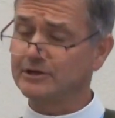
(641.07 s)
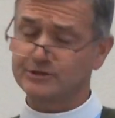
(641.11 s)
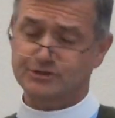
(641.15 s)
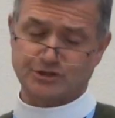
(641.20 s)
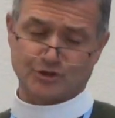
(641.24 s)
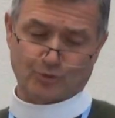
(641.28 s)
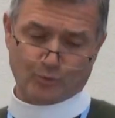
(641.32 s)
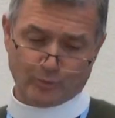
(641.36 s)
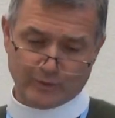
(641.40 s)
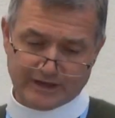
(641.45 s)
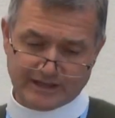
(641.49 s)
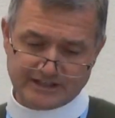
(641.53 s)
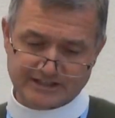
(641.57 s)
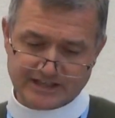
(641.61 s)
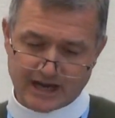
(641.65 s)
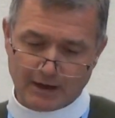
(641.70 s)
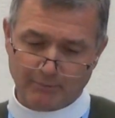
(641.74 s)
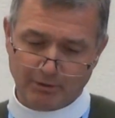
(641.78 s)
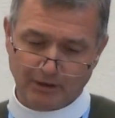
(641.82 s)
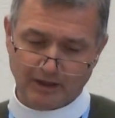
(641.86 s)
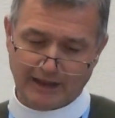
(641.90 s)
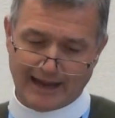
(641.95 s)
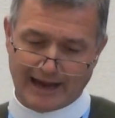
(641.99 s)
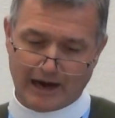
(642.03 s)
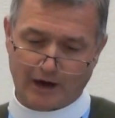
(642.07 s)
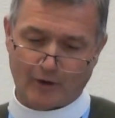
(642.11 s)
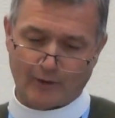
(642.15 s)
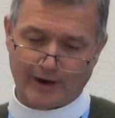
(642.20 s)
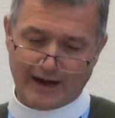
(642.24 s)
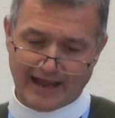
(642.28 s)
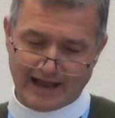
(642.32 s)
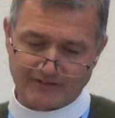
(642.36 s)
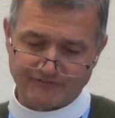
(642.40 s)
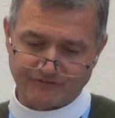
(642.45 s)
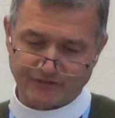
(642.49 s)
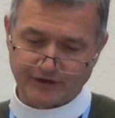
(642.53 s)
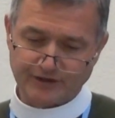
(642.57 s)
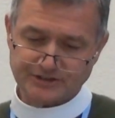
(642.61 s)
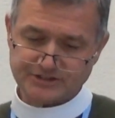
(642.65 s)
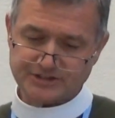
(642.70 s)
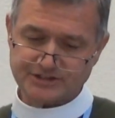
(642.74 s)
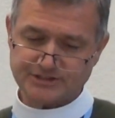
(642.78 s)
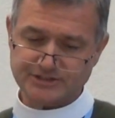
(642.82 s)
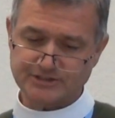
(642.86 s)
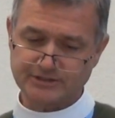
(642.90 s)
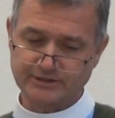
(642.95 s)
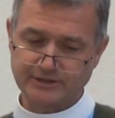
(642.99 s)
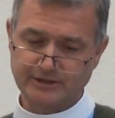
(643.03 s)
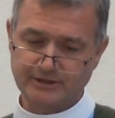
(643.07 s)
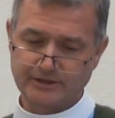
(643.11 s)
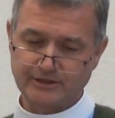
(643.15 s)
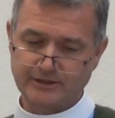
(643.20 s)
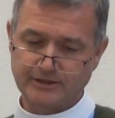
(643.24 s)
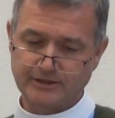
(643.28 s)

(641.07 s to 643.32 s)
to redouble our efforts,